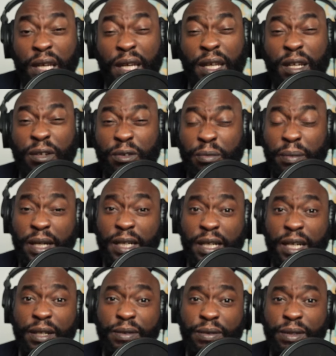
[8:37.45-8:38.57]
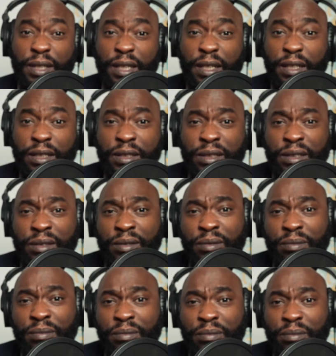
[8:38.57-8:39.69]
and it'll make other things
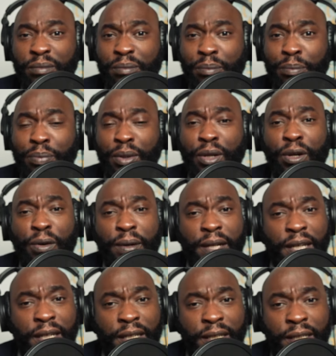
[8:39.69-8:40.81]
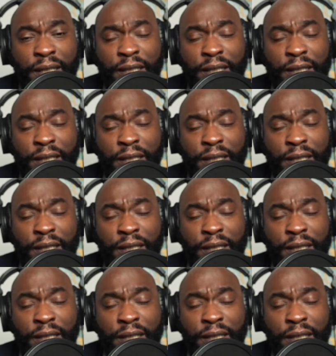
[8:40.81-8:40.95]
blurry